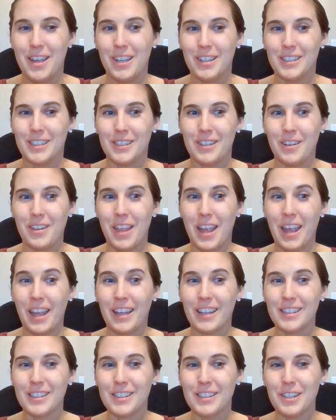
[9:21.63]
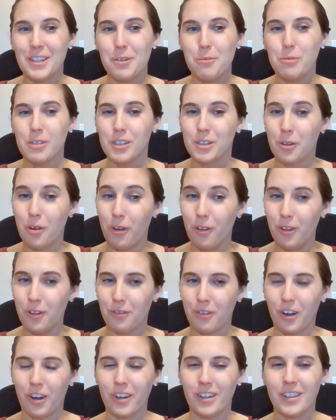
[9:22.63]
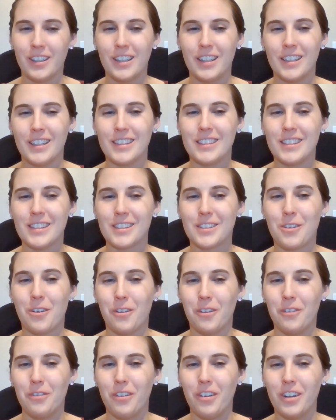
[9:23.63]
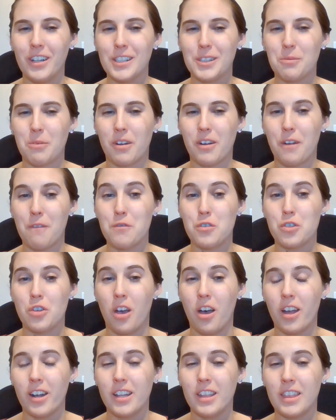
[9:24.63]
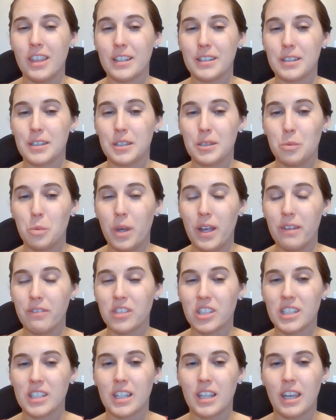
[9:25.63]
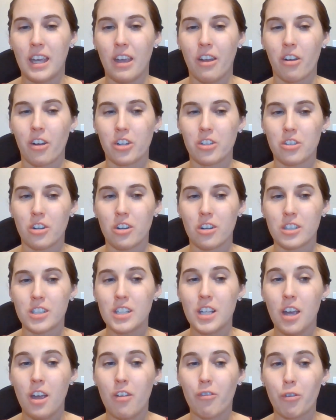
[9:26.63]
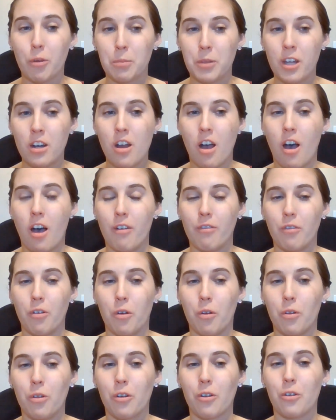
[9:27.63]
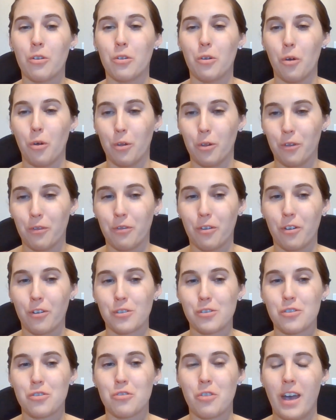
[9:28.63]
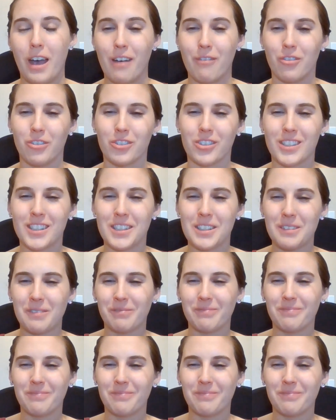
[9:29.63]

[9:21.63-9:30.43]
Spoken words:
So the answer was Gulliver. This is Gulliver is one of Jonathan Swift's characters from the novel Gulliver's Travels.